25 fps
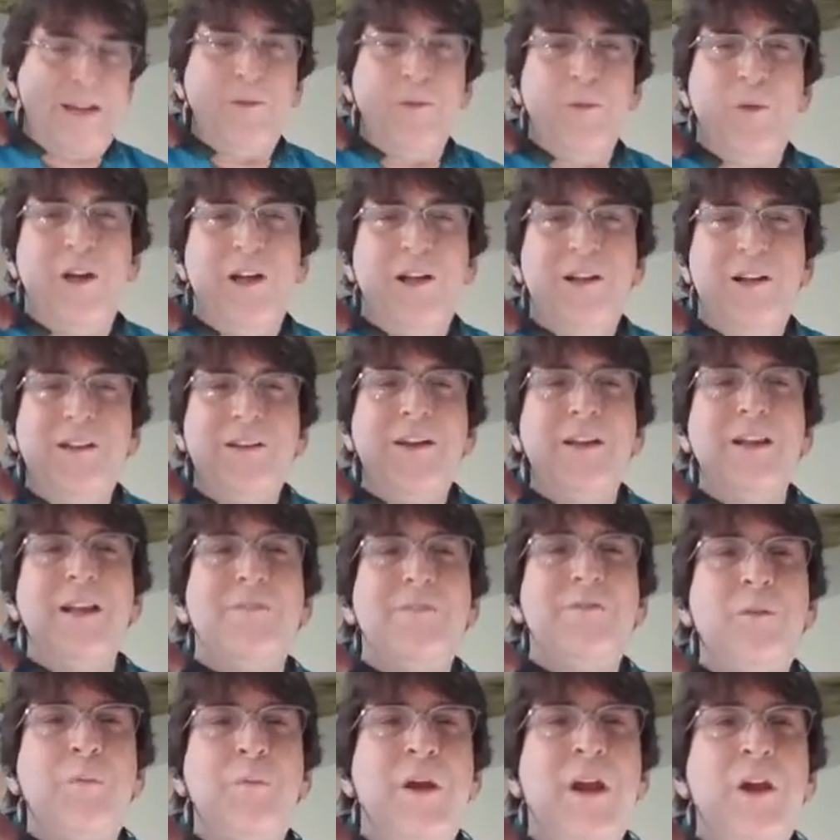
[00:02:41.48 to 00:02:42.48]
right, well,
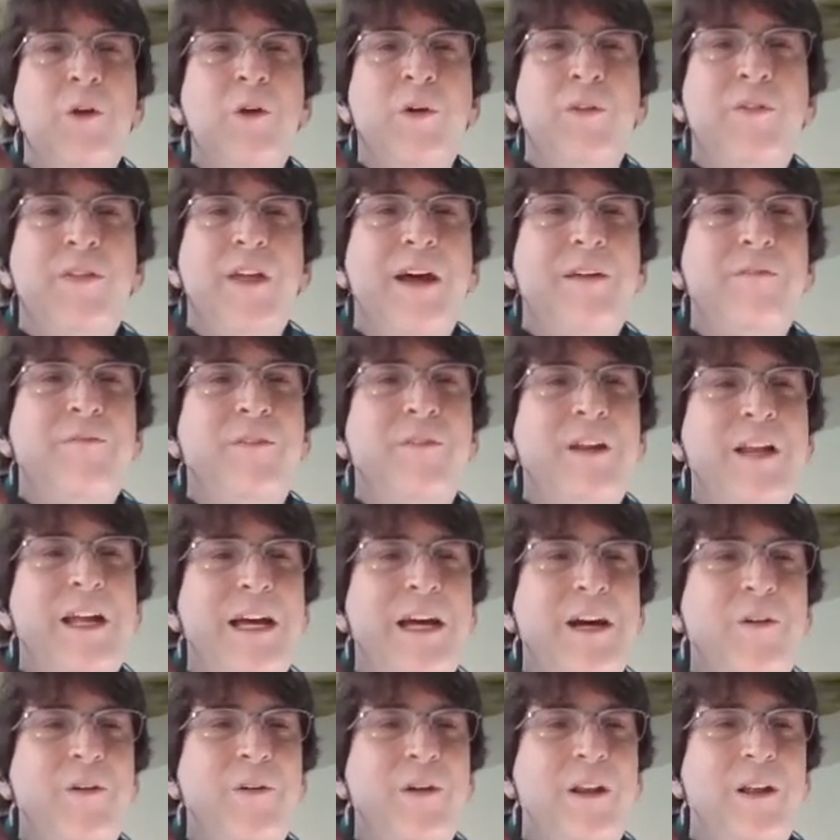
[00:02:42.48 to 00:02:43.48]
you'll have to bear with that
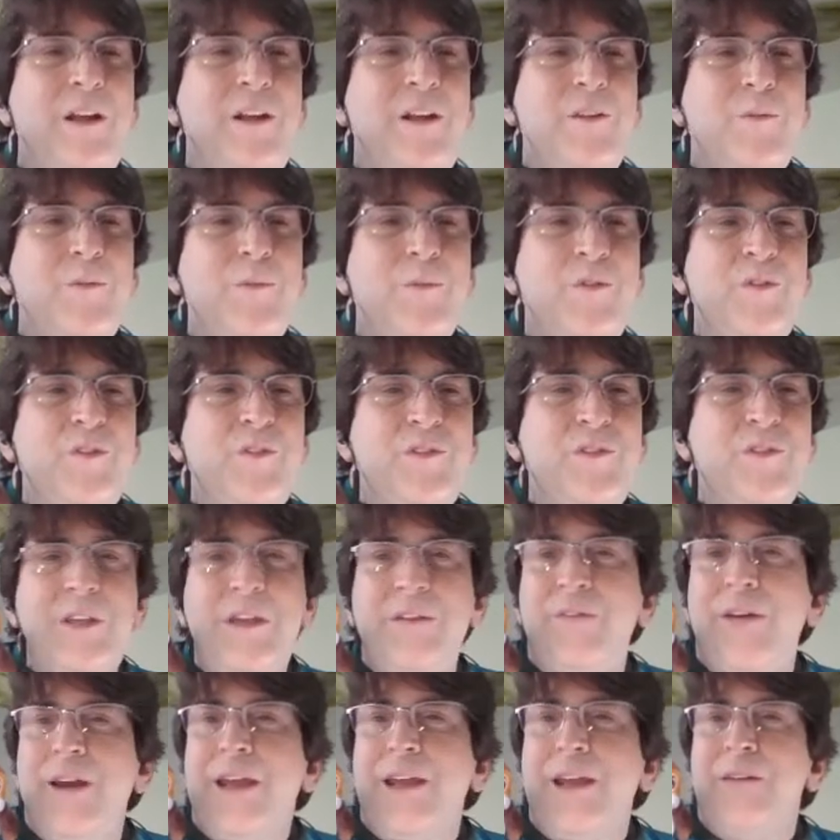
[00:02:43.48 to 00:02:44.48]
for now, and I'll
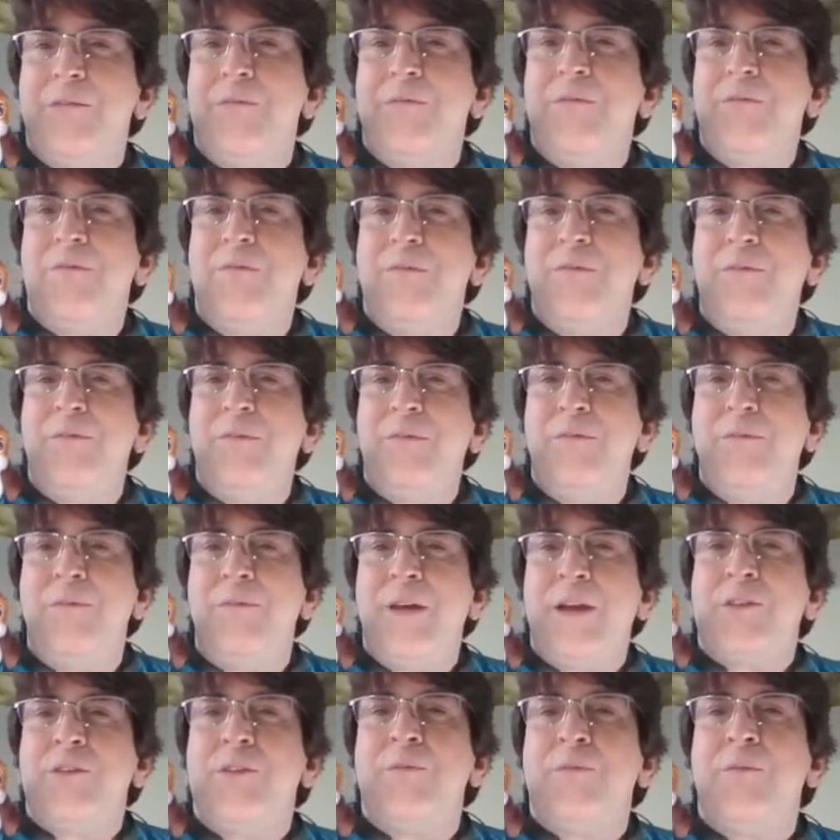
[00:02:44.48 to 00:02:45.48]
see if I can
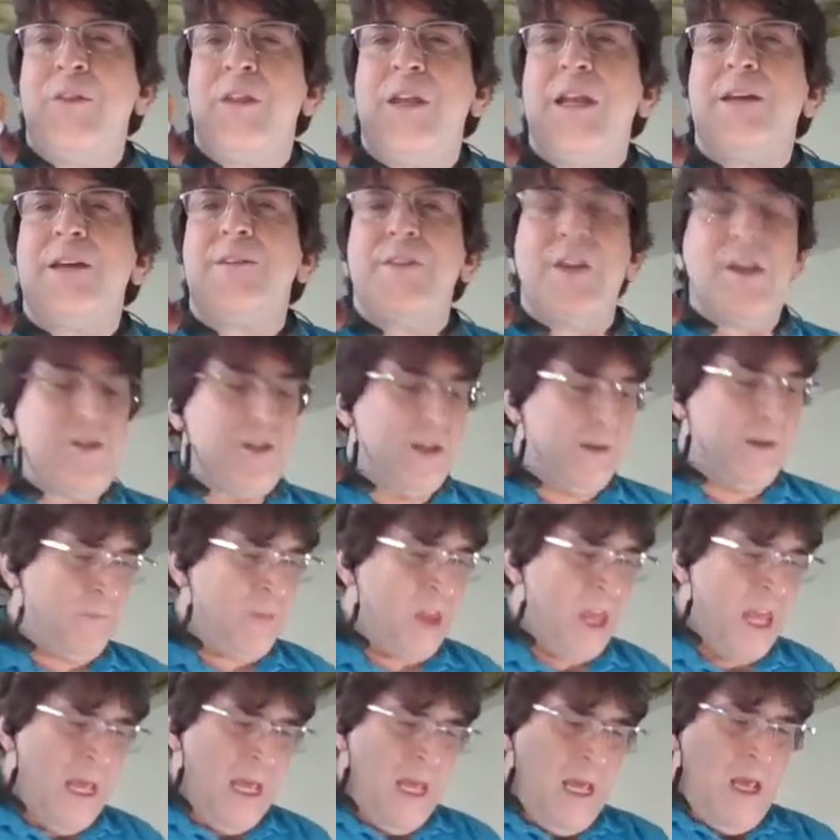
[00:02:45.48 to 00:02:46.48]
fix it for the next
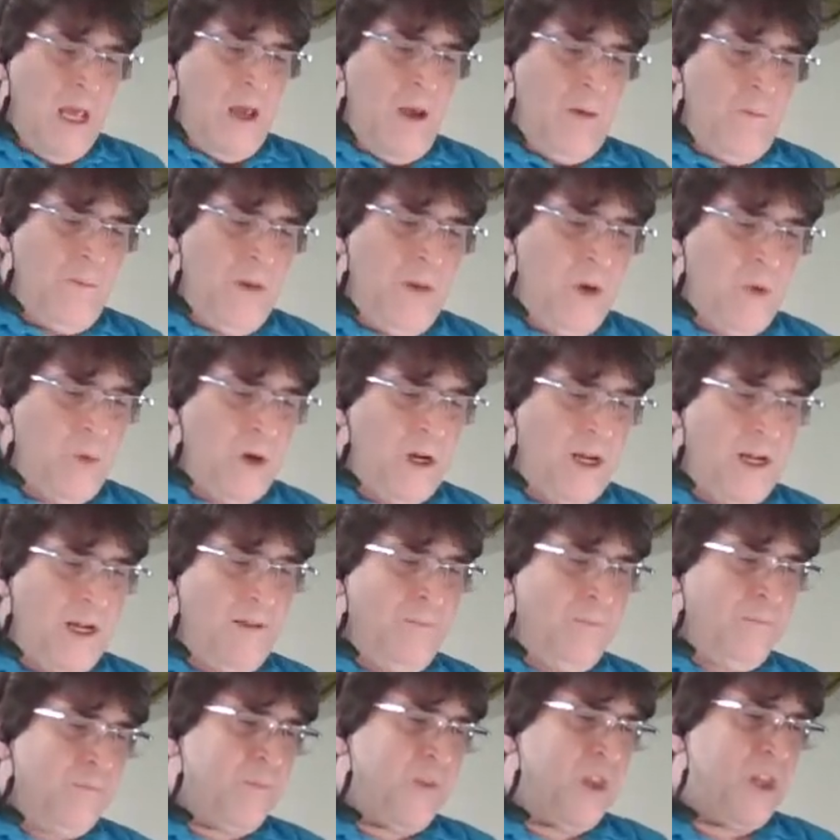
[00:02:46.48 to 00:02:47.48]
session.
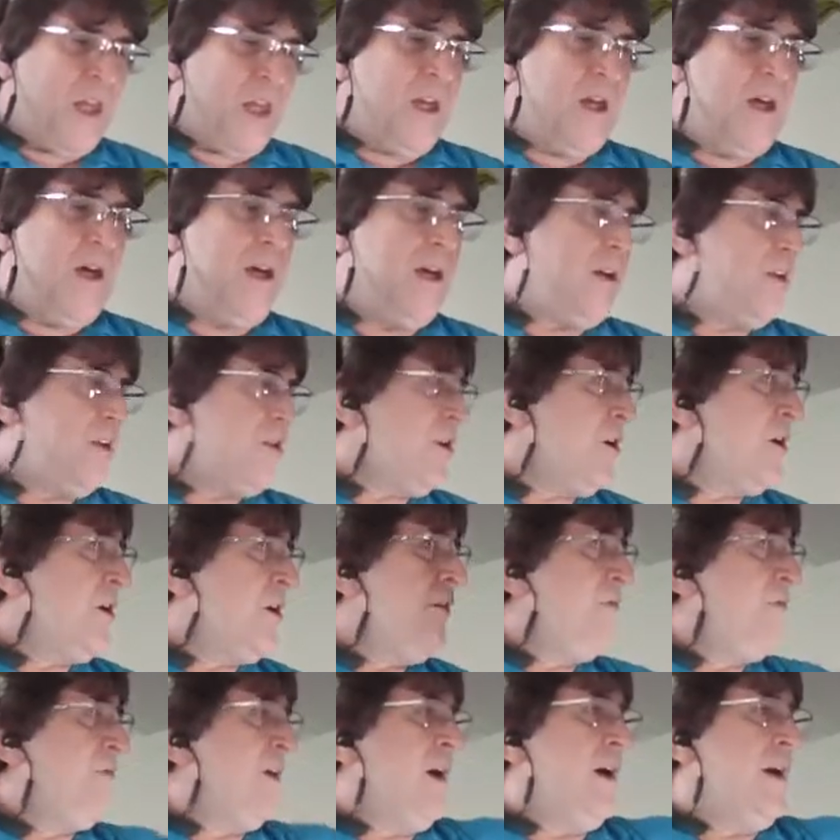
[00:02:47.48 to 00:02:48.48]
Meanwhile, you're going to